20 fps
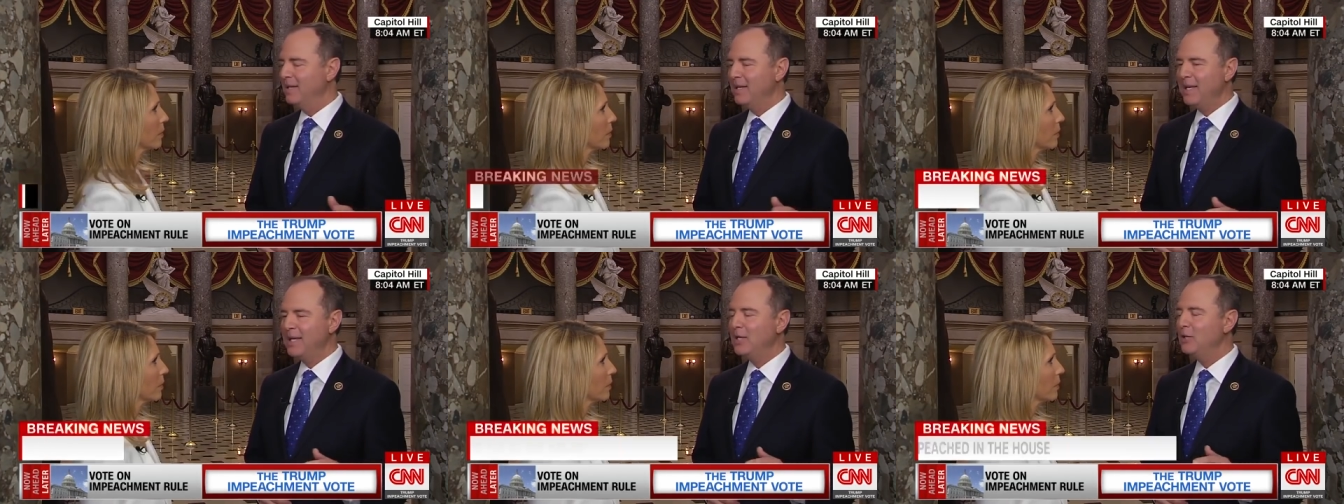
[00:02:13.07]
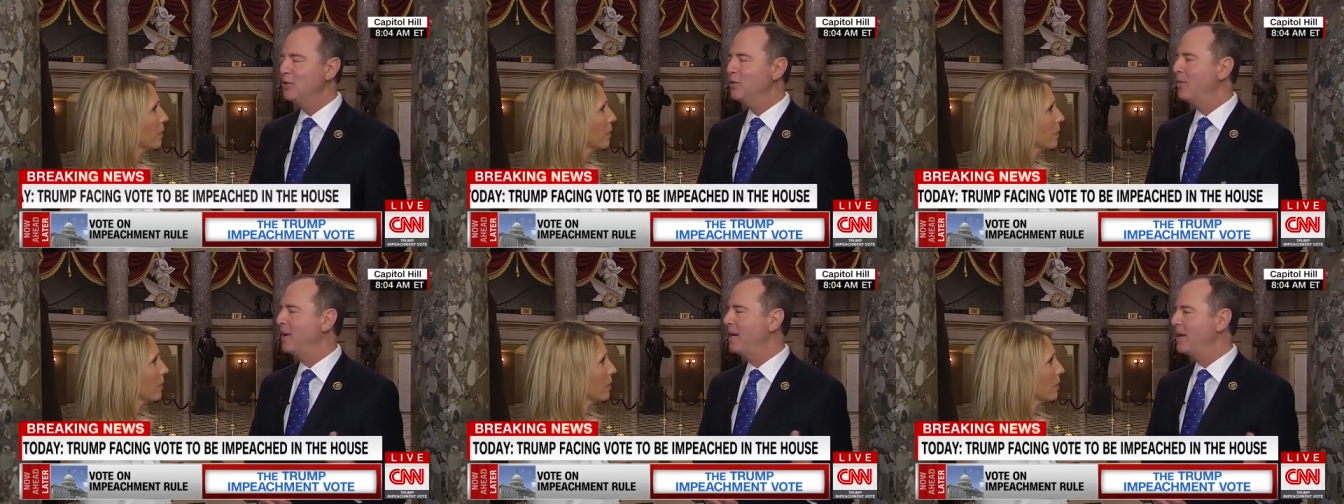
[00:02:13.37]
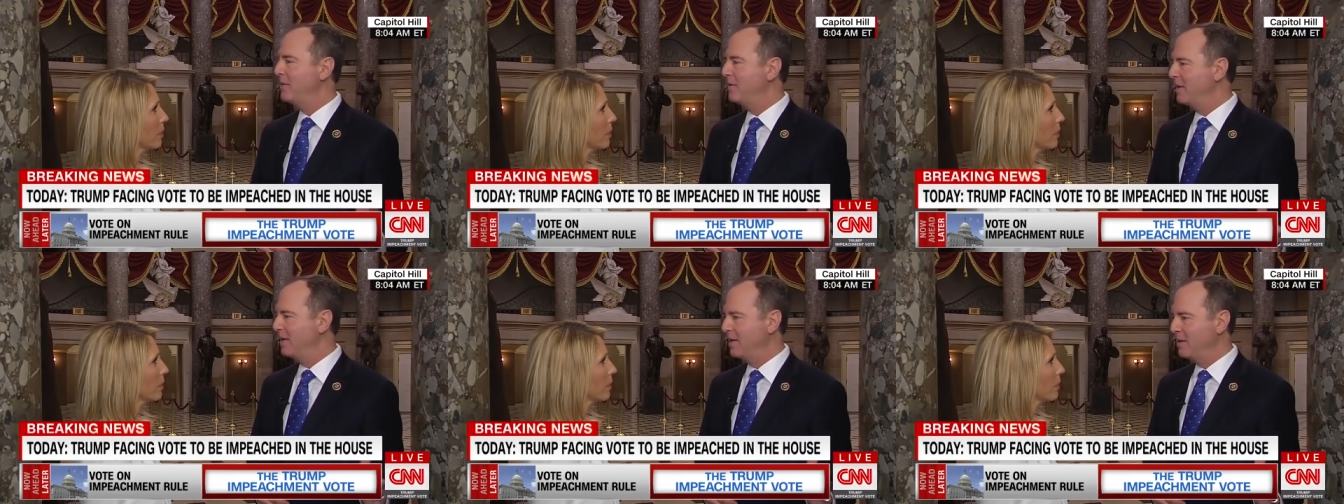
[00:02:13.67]
he can do
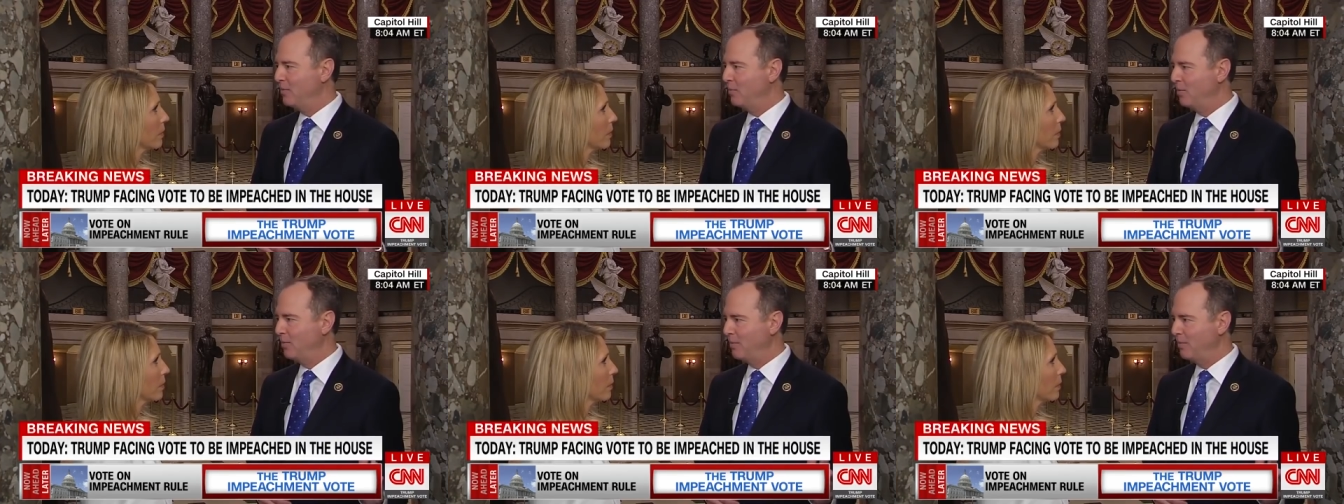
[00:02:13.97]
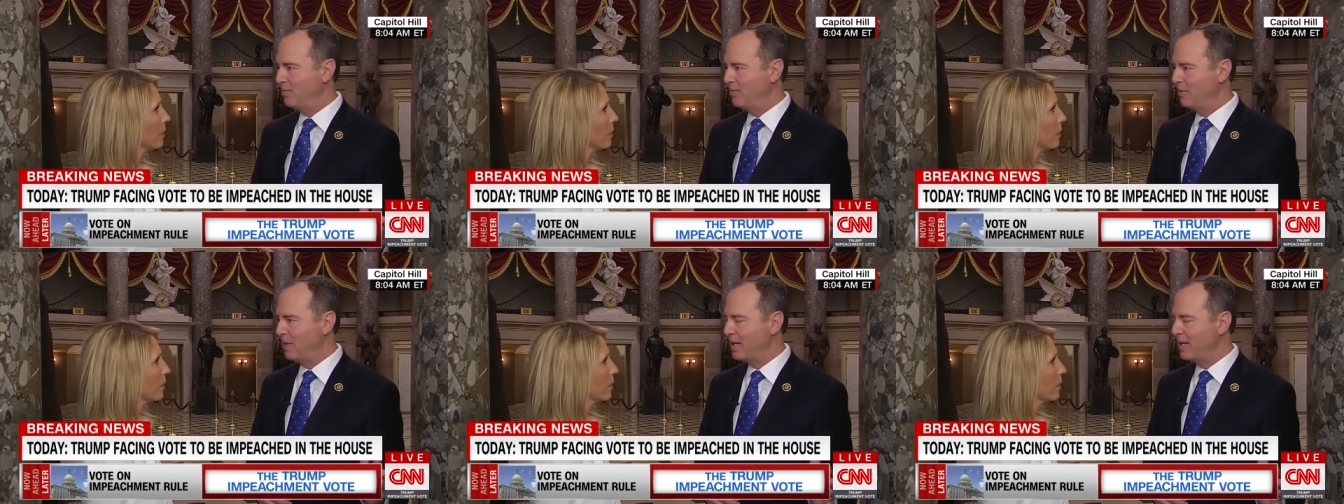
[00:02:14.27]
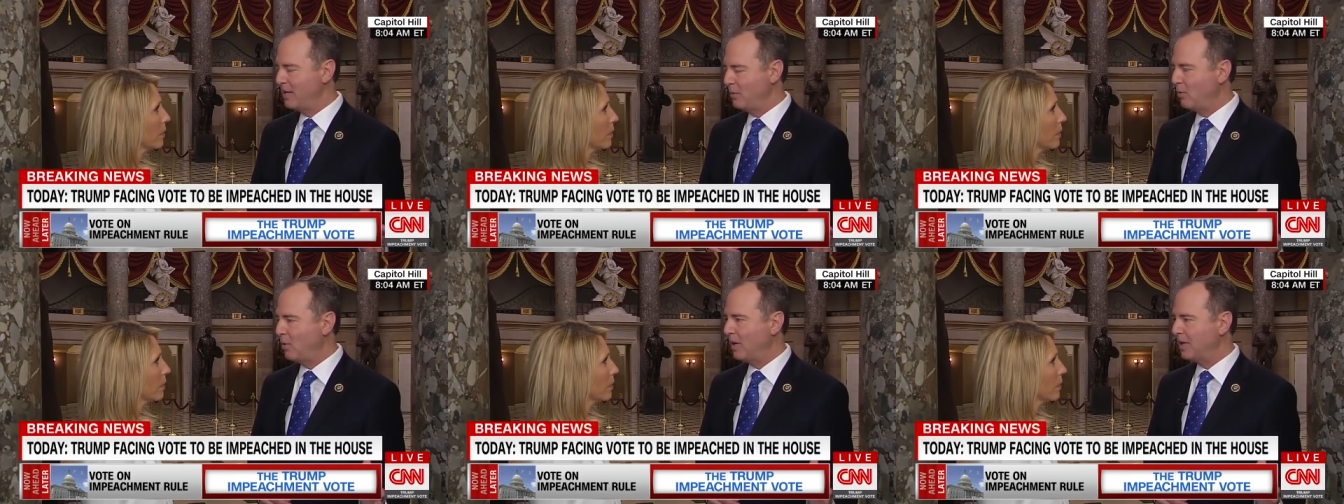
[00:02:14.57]
anything that
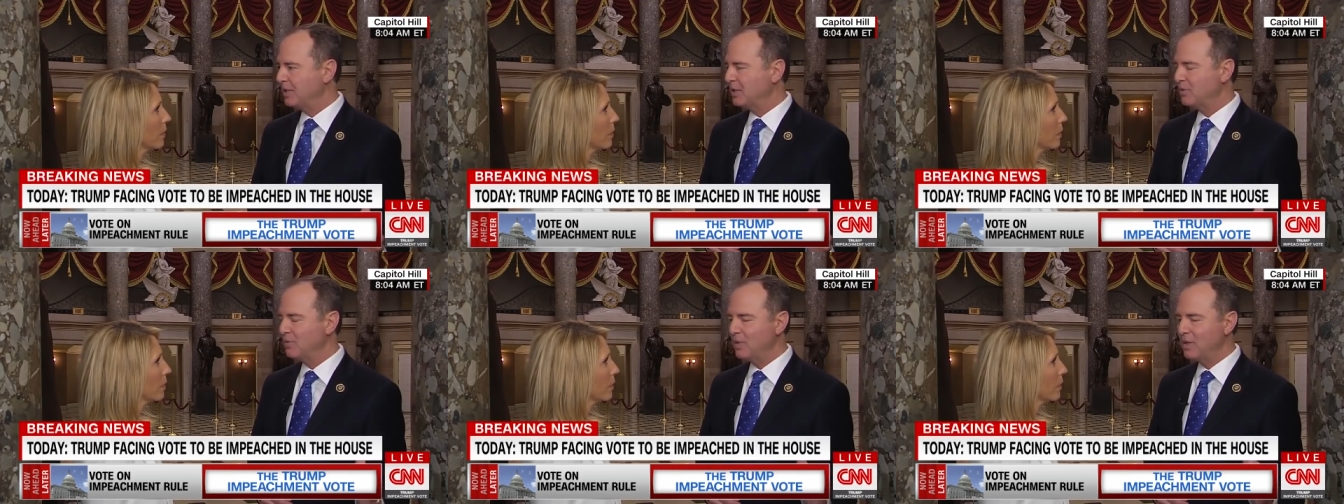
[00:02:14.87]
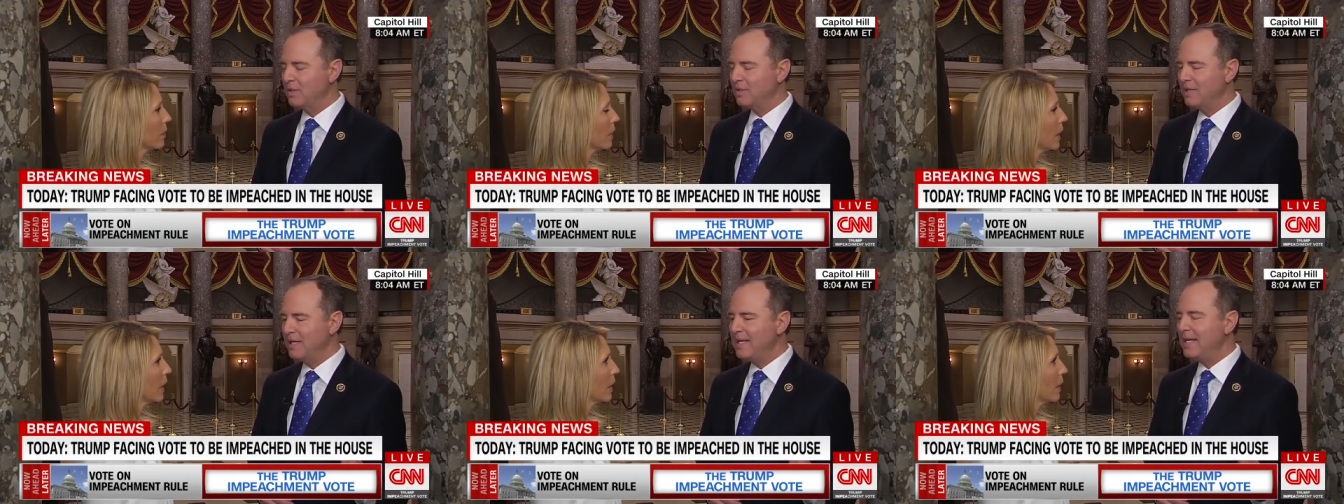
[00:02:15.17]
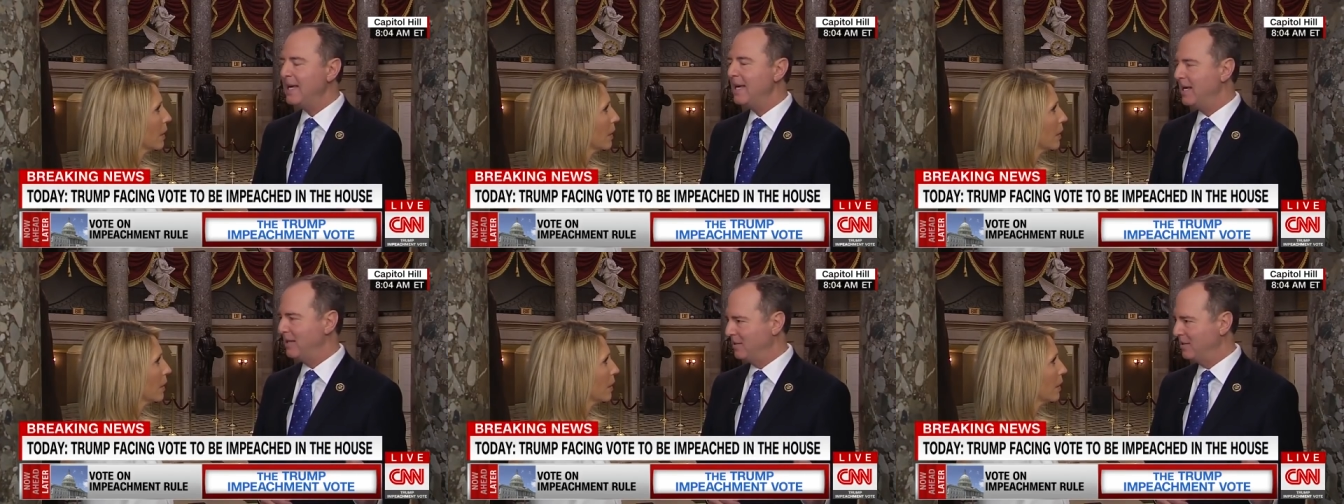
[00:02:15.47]
he wants. Well, he
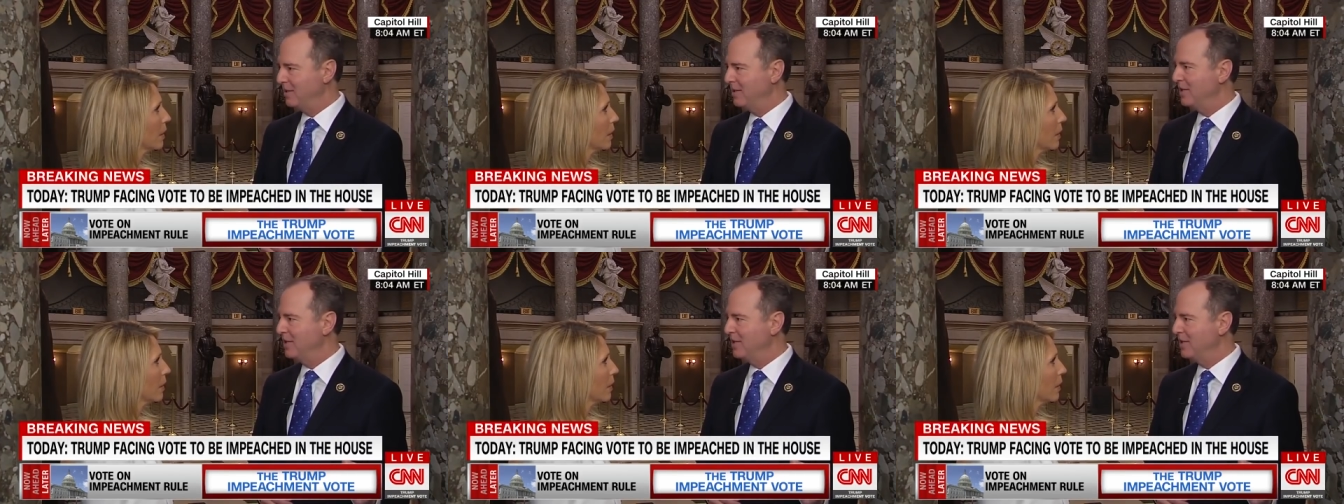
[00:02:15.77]
can't.